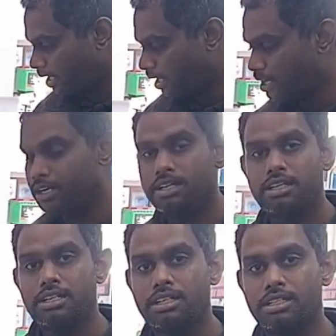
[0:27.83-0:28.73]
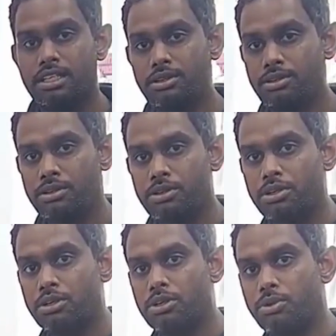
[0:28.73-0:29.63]
and the
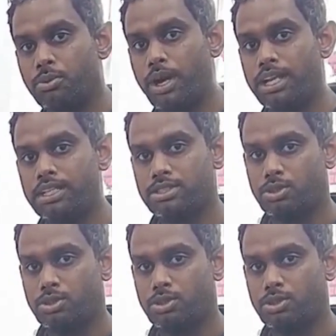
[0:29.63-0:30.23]
wireless